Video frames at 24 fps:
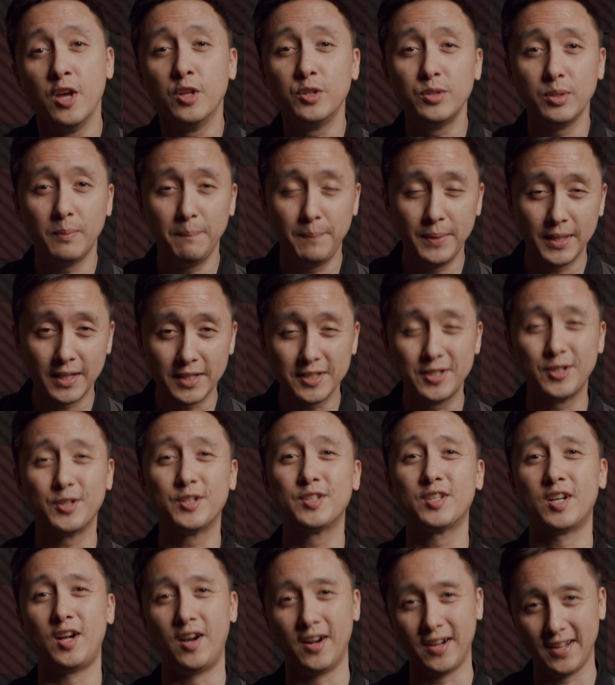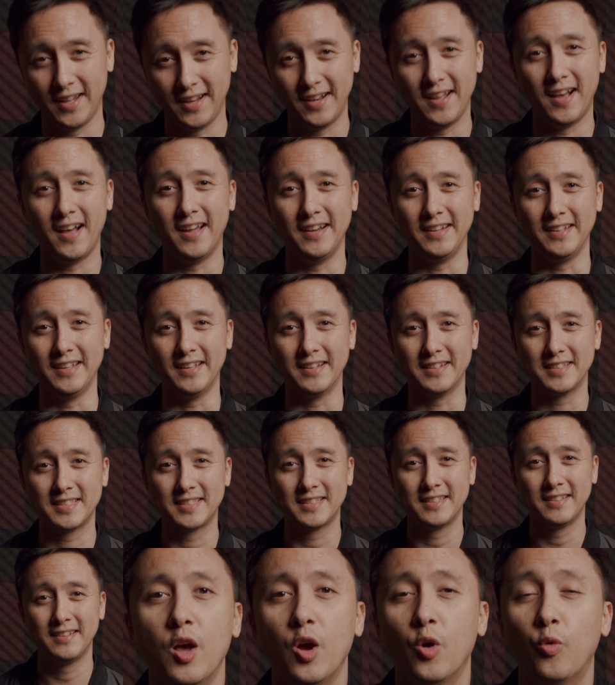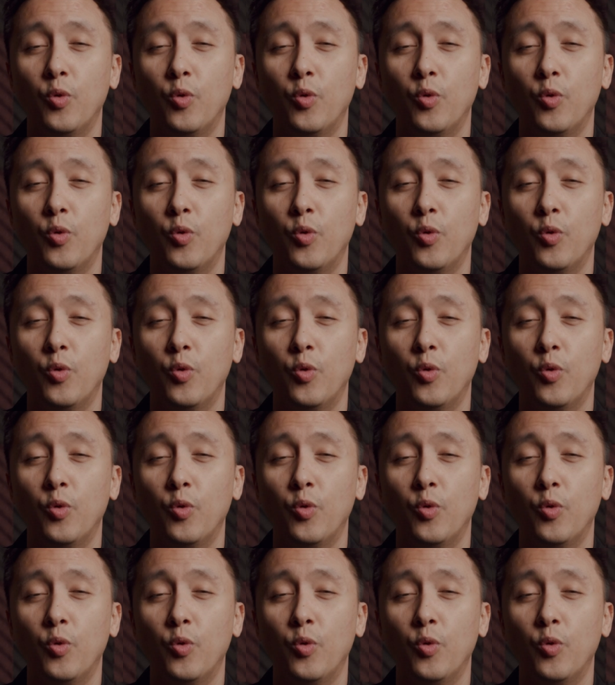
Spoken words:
to build your target audience.